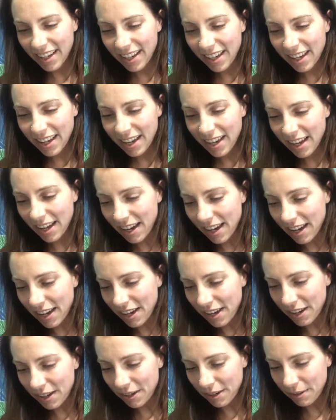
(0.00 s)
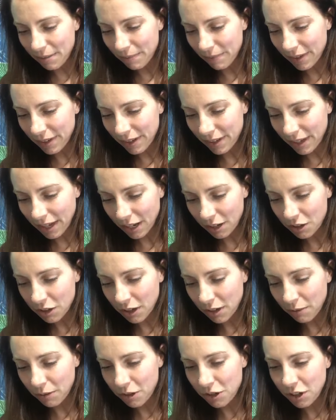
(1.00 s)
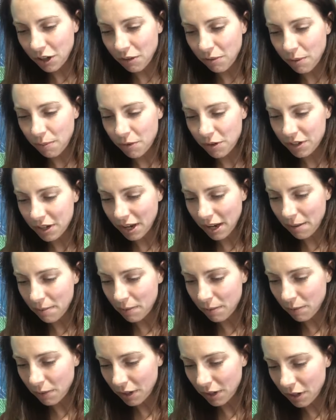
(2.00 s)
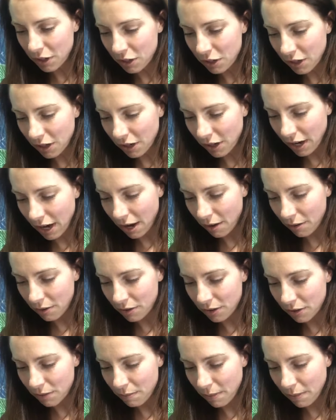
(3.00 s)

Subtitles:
Actually, we'll share it one more time, and we're going to share it out to my